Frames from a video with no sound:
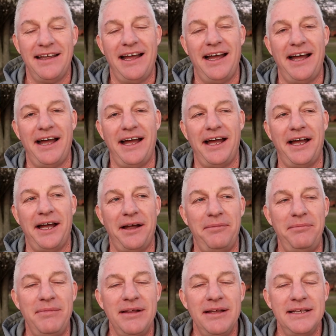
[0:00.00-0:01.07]

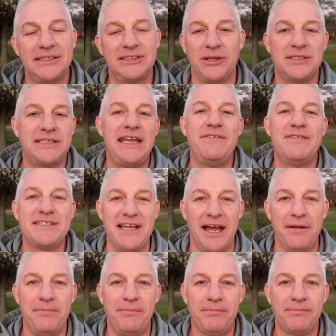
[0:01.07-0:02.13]
Um, so Steve is
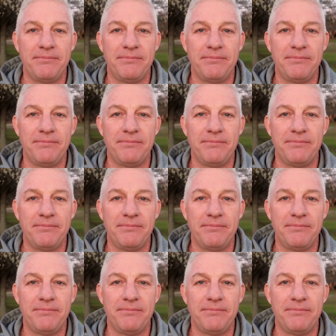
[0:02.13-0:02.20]
done.